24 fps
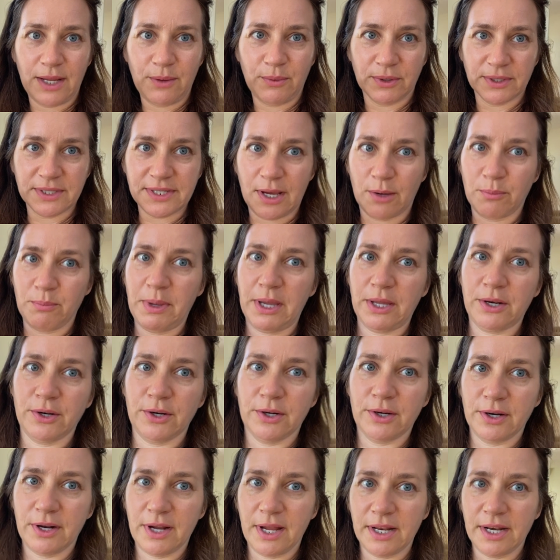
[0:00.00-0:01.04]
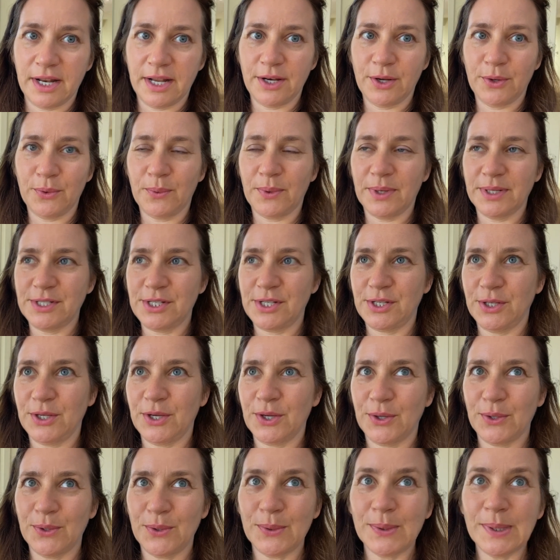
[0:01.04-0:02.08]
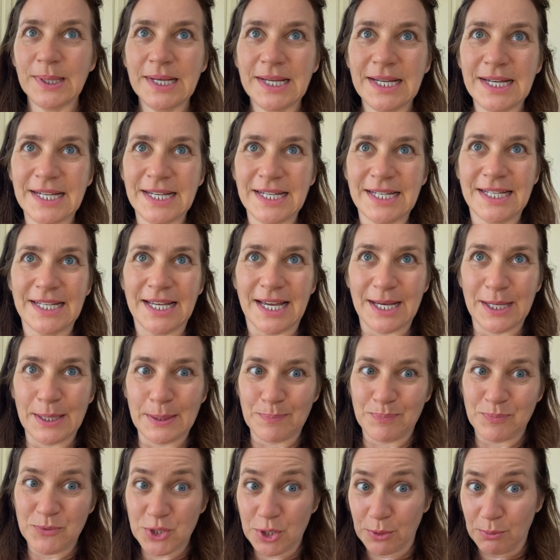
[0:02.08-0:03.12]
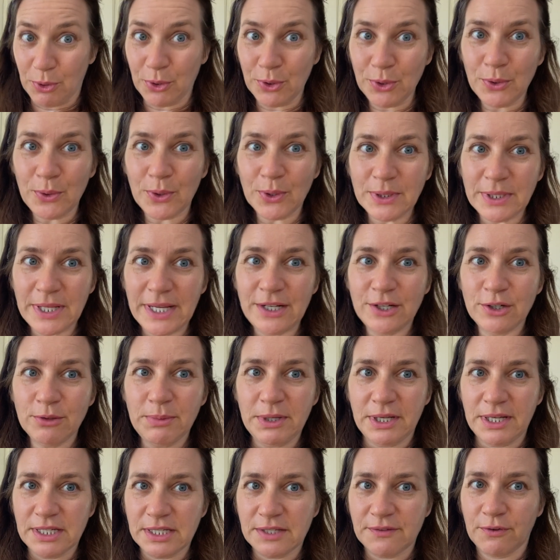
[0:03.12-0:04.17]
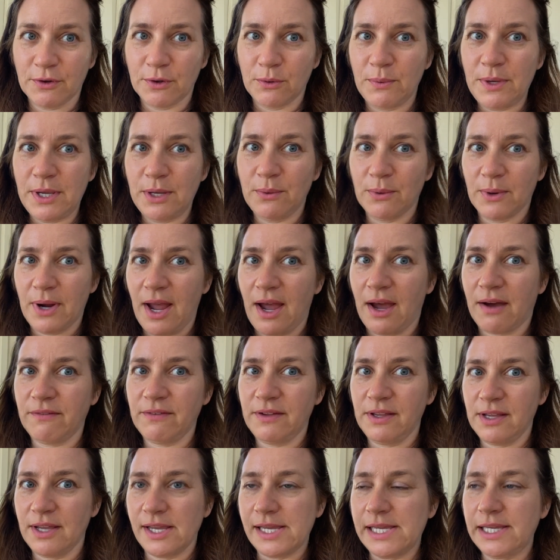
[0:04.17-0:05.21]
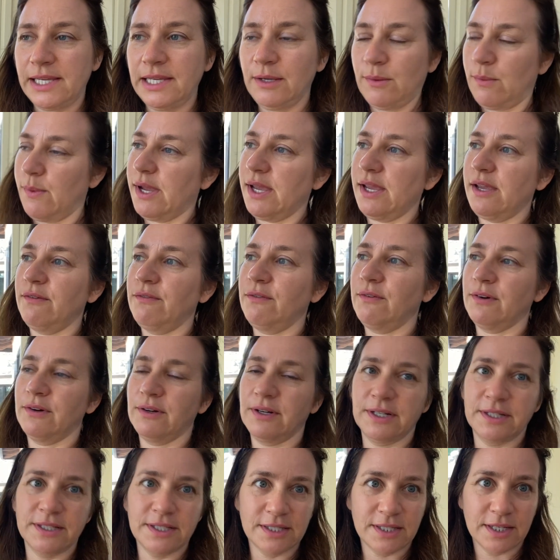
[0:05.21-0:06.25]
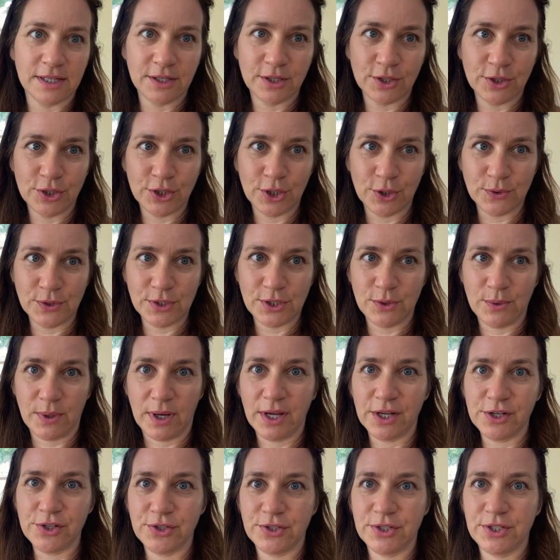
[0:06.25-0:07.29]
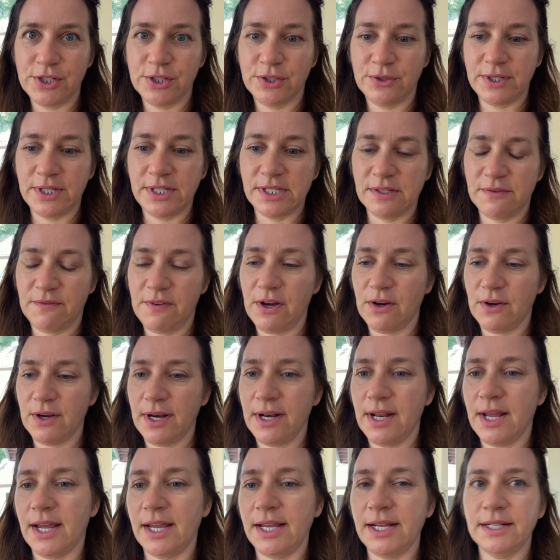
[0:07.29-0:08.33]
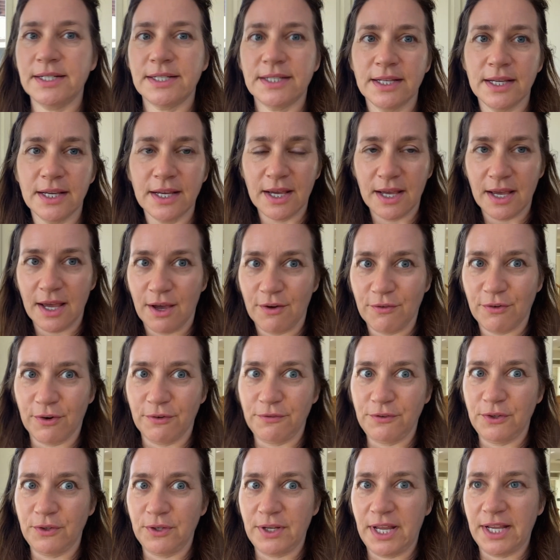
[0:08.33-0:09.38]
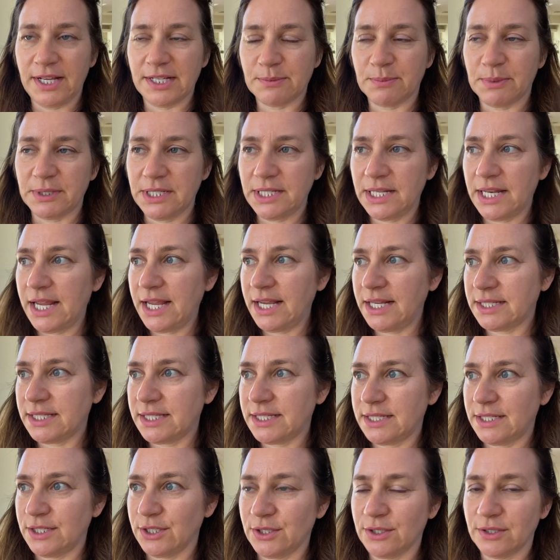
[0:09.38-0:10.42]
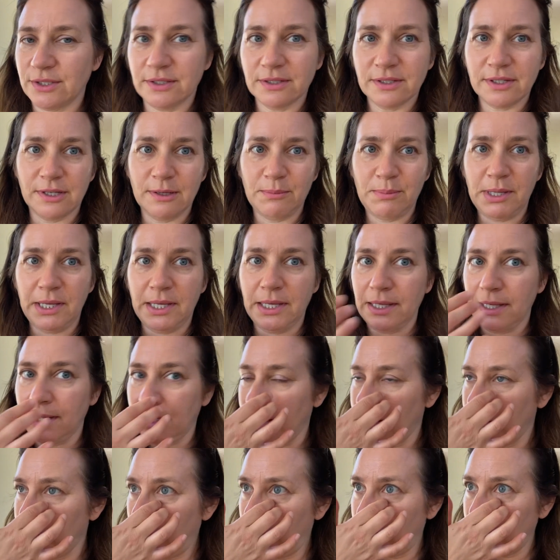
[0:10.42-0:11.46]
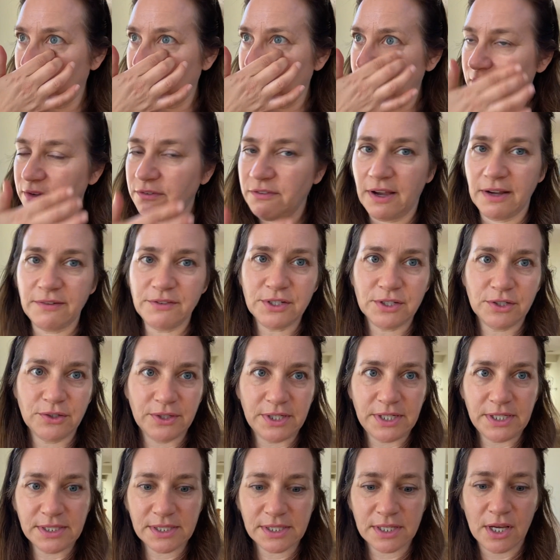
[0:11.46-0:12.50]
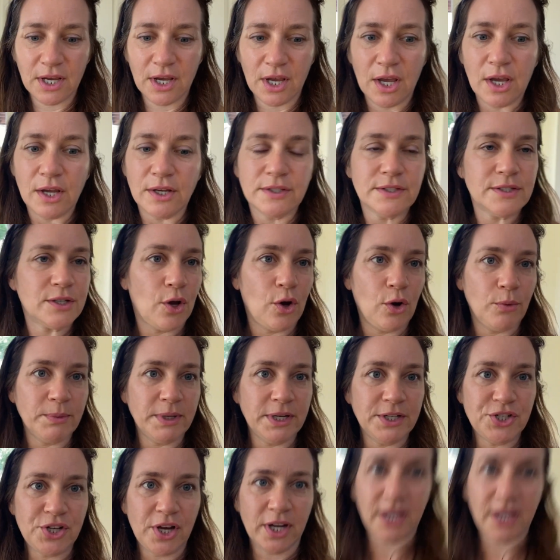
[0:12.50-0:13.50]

works out better, and I don't want to go tomorrow or later because for a week we're having a heat wave where it's close to 100 degrees Fahrenheit for a few days. But today it's still going to be about 85 degrees. So I'm going to check